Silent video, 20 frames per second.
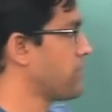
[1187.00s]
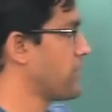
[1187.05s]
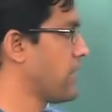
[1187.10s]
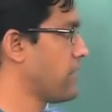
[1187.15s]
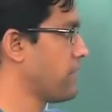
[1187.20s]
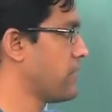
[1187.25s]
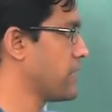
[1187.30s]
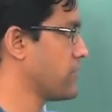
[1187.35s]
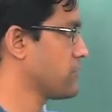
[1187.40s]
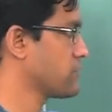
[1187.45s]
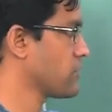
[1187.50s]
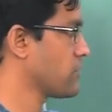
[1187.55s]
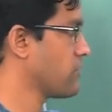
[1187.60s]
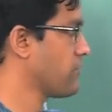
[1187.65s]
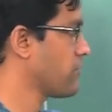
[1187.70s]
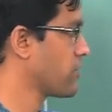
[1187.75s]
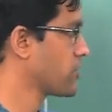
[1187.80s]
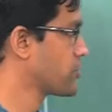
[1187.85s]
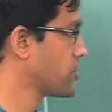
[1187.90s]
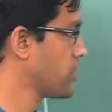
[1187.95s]
derivatives of the
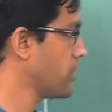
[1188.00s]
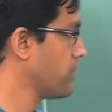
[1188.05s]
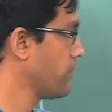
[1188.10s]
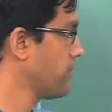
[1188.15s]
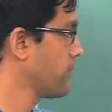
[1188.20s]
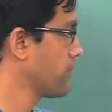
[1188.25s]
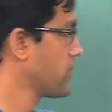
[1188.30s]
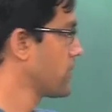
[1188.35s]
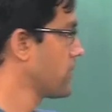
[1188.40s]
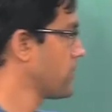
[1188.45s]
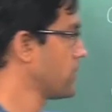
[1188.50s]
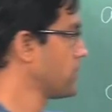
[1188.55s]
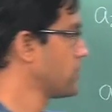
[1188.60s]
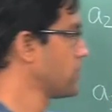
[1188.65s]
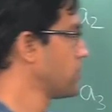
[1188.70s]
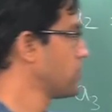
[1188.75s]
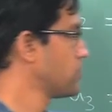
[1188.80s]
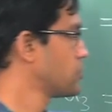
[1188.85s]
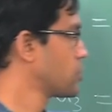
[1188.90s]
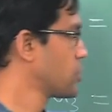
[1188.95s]
function.
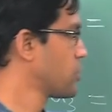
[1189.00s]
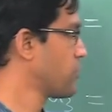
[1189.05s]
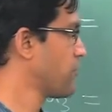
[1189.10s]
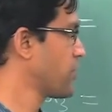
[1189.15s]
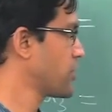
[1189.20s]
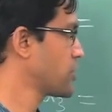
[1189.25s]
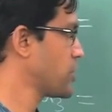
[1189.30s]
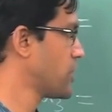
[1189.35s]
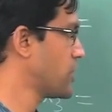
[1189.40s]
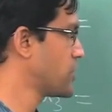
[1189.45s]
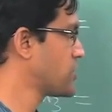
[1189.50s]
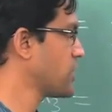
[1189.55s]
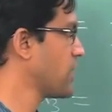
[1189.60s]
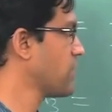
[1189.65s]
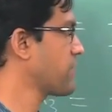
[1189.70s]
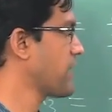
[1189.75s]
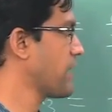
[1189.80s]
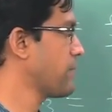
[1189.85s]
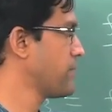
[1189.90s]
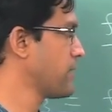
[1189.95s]
So, the function
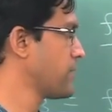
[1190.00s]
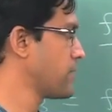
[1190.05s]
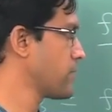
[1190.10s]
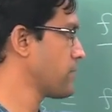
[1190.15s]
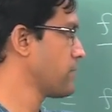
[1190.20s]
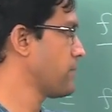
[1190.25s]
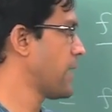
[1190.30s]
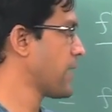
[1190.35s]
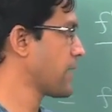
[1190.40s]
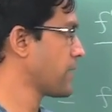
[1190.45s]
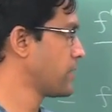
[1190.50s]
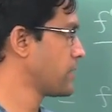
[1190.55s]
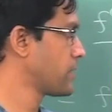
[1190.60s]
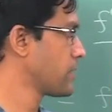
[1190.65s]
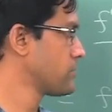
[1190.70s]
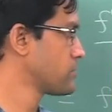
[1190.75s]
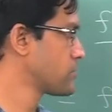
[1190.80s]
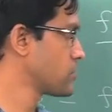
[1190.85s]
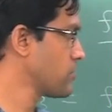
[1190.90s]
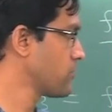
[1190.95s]
itself can be written back in
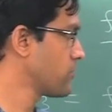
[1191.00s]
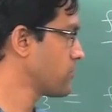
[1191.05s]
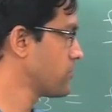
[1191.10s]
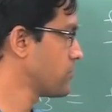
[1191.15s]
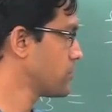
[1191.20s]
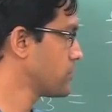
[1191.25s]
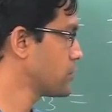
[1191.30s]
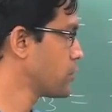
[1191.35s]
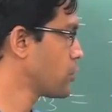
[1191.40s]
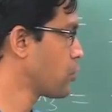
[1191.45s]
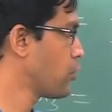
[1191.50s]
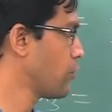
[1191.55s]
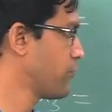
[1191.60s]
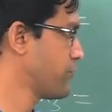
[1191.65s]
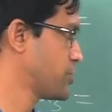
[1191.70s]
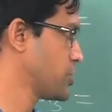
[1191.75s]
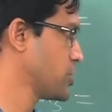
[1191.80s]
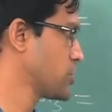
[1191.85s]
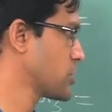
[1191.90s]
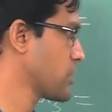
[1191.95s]
terms of the
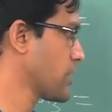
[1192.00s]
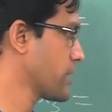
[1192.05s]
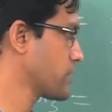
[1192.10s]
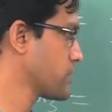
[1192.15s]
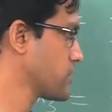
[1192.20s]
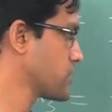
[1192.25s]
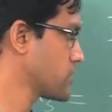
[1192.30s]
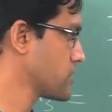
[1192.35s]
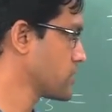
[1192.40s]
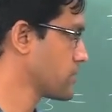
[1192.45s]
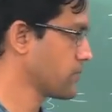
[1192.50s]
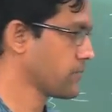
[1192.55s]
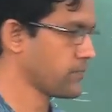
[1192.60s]
coefficients like this.